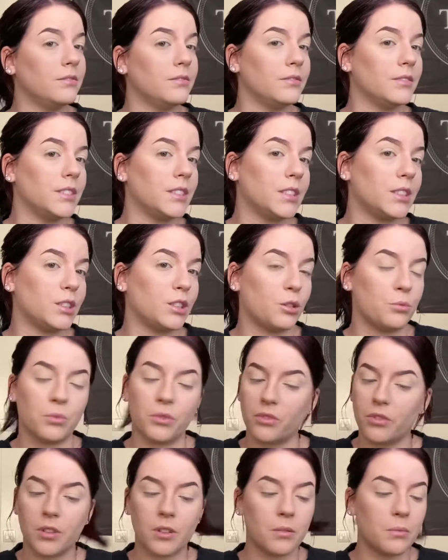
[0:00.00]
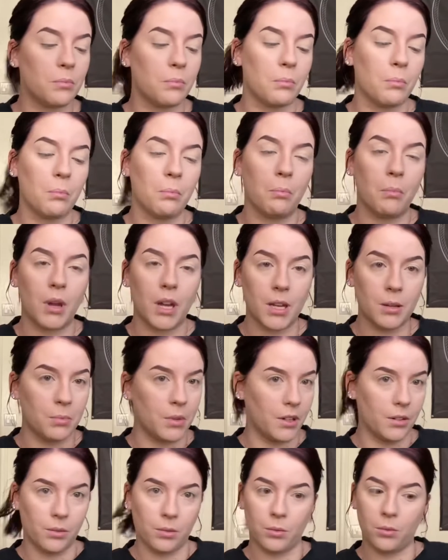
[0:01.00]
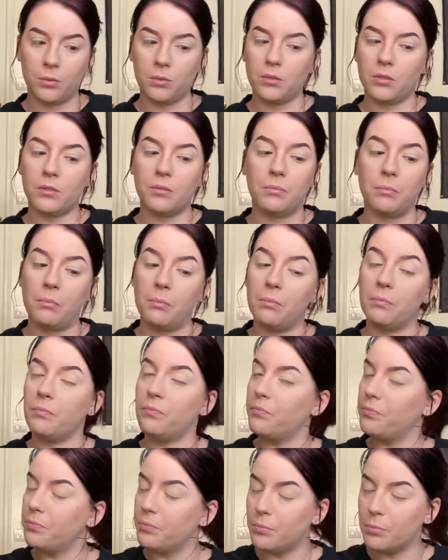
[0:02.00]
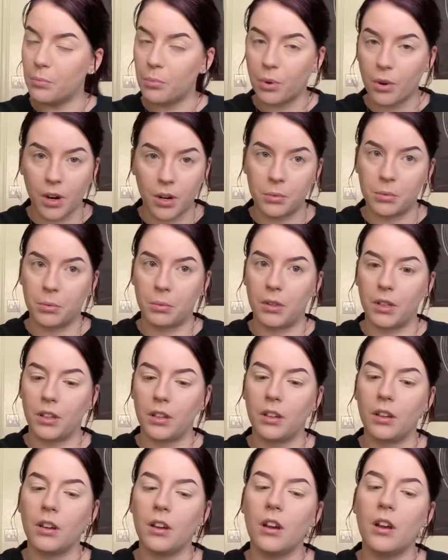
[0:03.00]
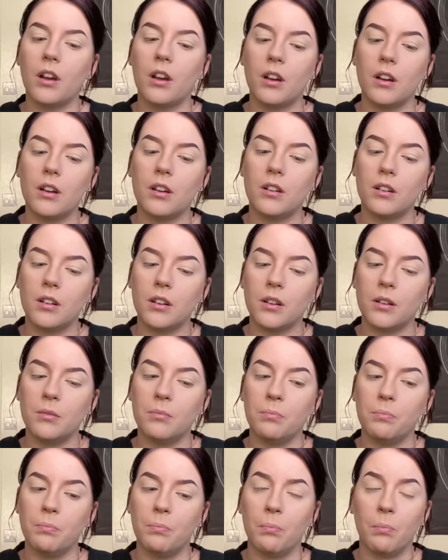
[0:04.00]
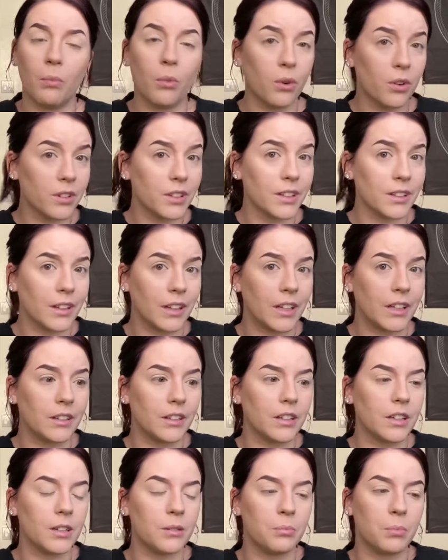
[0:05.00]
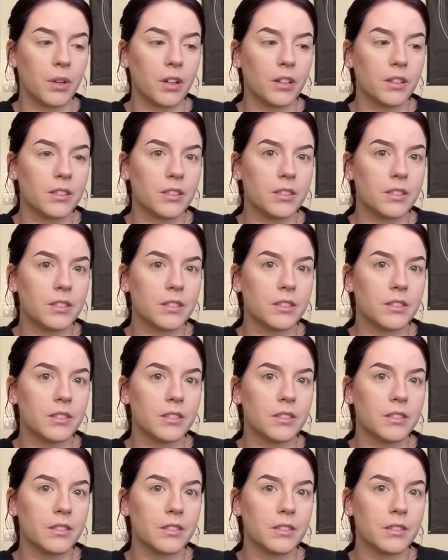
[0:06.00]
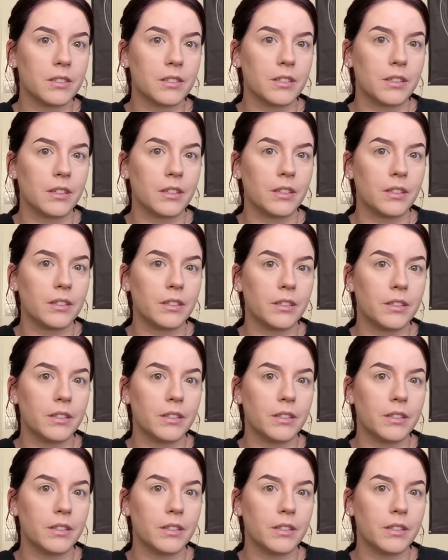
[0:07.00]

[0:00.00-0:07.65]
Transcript: some of it may be old. Probably. More than likely, but uh,